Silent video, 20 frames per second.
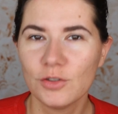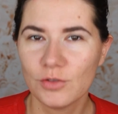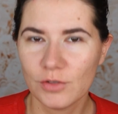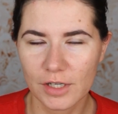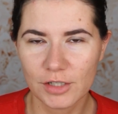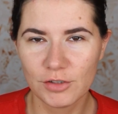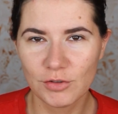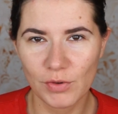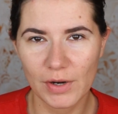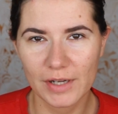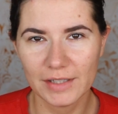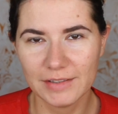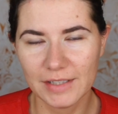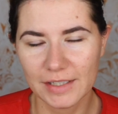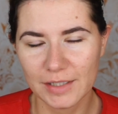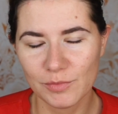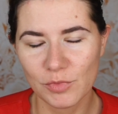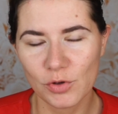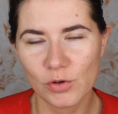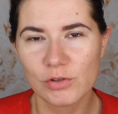to not try it
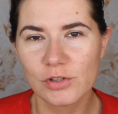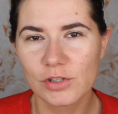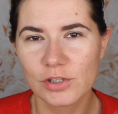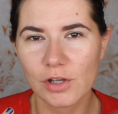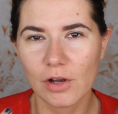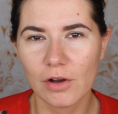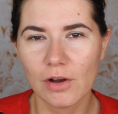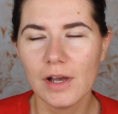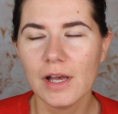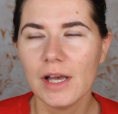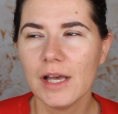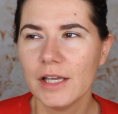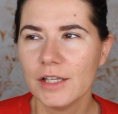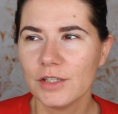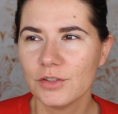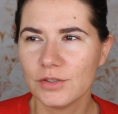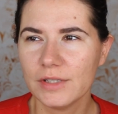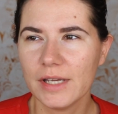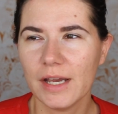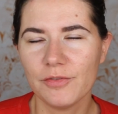anymore. So
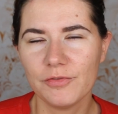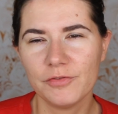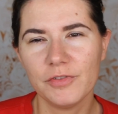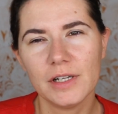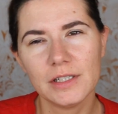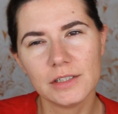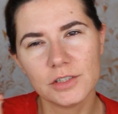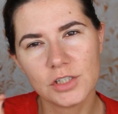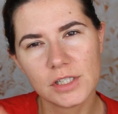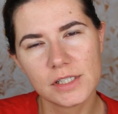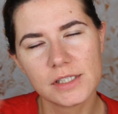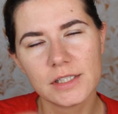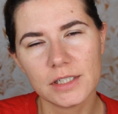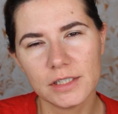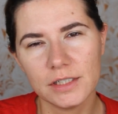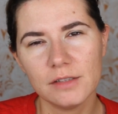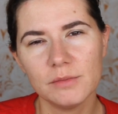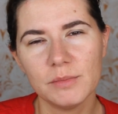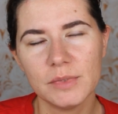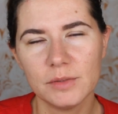today I felt just a
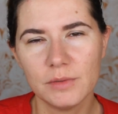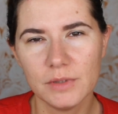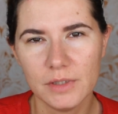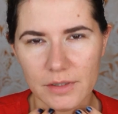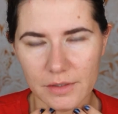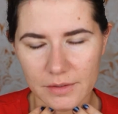little bit,